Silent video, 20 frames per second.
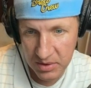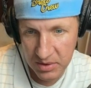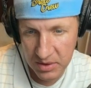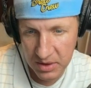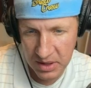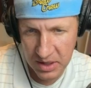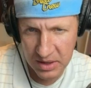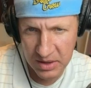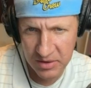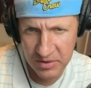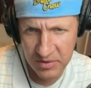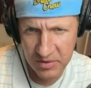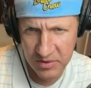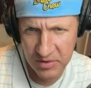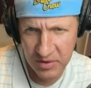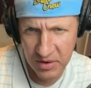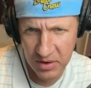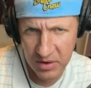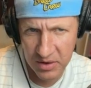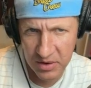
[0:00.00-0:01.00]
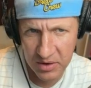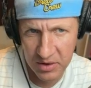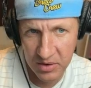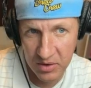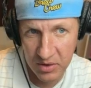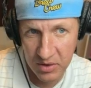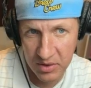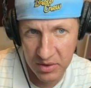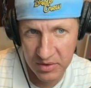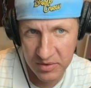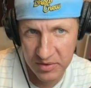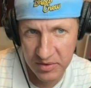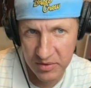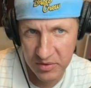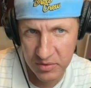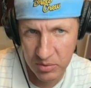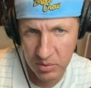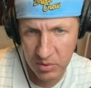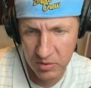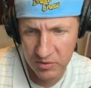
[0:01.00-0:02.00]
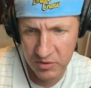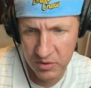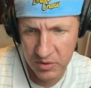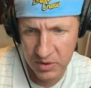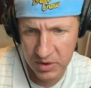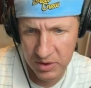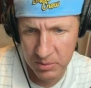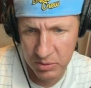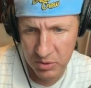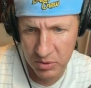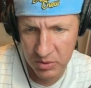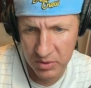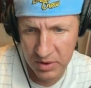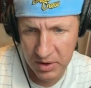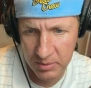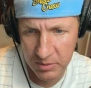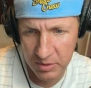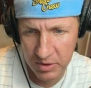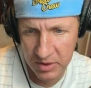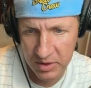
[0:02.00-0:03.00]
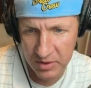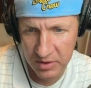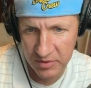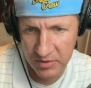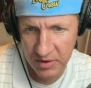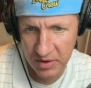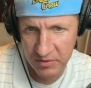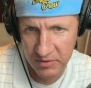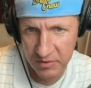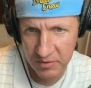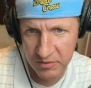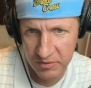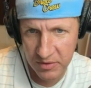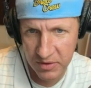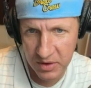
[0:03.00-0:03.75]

Again, this is an article. This is reviewing the Brew that I'm reading this off of.